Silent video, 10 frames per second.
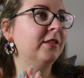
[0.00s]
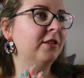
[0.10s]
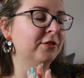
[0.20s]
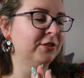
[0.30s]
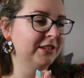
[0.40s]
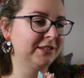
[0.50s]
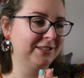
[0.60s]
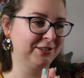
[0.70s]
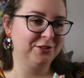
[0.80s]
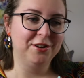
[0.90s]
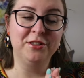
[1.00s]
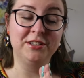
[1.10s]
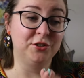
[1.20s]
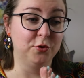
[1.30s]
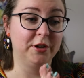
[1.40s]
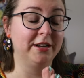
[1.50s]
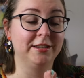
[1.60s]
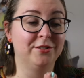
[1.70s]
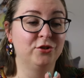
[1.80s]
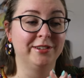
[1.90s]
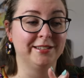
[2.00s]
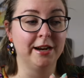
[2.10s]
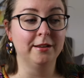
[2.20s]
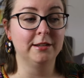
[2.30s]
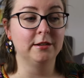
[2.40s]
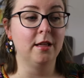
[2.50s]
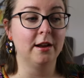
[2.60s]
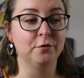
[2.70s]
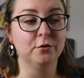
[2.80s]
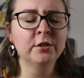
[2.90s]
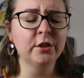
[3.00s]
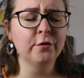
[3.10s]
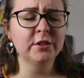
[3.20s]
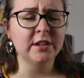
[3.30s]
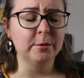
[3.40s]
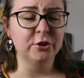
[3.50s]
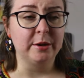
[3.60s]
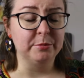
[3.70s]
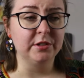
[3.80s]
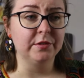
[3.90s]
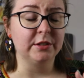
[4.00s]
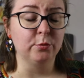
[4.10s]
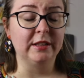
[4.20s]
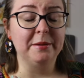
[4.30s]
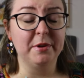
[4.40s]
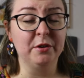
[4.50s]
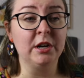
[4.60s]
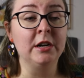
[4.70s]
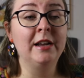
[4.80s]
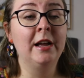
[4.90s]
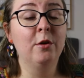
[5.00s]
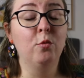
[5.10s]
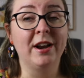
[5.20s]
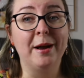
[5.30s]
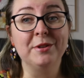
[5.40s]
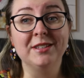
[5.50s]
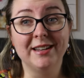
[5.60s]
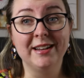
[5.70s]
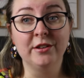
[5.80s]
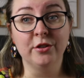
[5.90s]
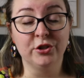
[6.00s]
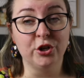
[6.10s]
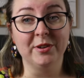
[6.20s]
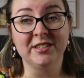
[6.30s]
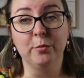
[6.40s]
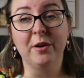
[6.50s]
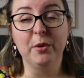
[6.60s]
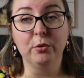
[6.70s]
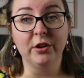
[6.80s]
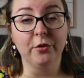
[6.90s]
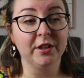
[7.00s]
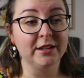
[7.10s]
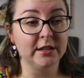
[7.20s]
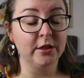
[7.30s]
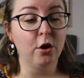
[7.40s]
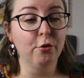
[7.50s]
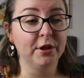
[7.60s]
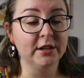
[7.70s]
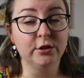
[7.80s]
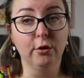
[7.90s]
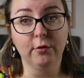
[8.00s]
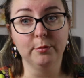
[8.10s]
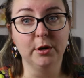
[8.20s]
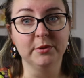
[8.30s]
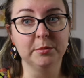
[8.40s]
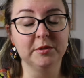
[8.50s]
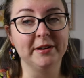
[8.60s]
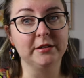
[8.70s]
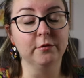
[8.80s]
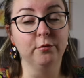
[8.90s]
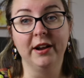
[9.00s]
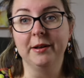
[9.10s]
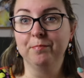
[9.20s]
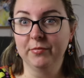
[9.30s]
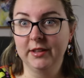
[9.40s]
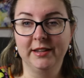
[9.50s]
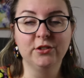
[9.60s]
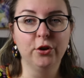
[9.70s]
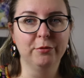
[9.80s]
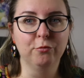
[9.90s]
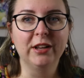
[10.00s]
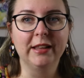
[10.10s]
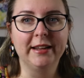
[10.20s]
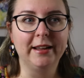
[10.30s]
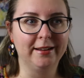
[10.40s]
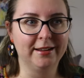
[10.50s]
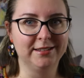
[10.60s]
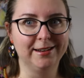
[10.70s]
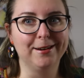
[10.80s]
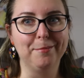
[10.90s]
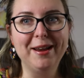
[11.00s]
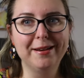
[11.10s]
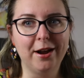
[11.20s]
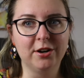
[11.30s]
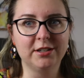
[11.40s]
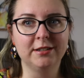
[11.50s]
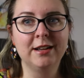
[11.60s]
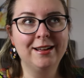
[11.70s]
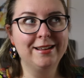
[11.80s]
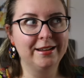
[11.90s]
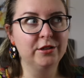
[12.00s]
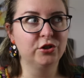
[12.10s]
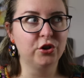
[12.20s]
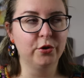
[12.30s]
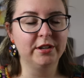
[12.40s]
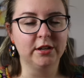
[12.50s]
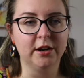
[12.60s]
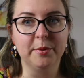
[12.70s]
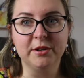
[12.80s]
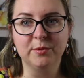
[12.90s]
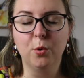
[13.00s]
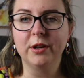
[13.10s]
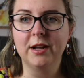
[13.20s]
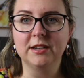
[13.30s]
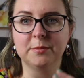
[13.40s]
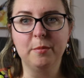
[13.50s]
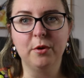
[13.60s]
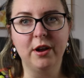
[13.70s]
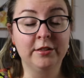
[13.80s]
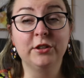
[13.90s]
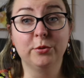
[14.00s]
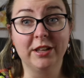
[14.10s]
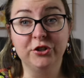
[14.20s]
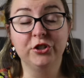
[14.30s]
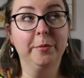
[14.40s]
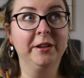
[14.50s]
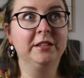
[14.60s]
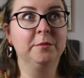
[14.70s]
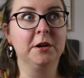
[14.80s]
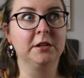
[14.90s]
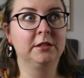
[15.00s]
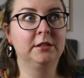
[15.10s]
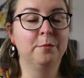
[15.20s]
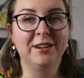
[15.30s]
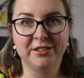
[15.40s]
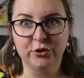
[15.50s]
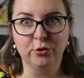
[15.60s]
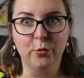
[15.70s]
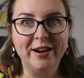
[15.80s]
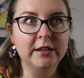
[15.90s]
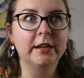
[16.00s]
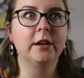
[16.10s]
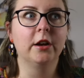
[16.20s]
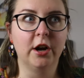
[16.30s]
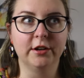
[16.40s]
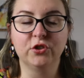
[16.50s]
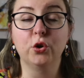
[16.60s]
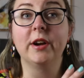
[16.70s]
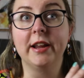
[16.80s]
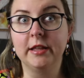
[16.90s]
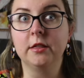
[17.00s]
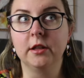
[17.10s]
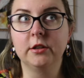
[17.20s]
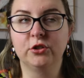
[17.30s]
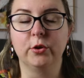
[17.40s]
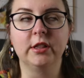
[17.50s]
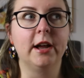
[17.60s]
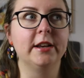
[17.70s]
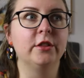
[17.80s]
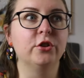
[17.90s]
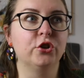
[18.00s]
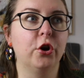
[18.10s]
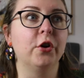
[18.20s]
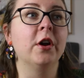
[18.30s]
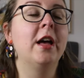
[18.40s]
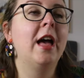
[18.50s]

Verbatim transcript: this this story is just utterly delightful. So the first couple of chapters of this really mirror what happens in the show, except we're building on things, and the whole thing is told from Tommy's perspective, where he's not really considered a main character in the show, he's kind of been a supporting cast member, and this relationship is Buck's bisexual awakening kind of story in storyline in the show.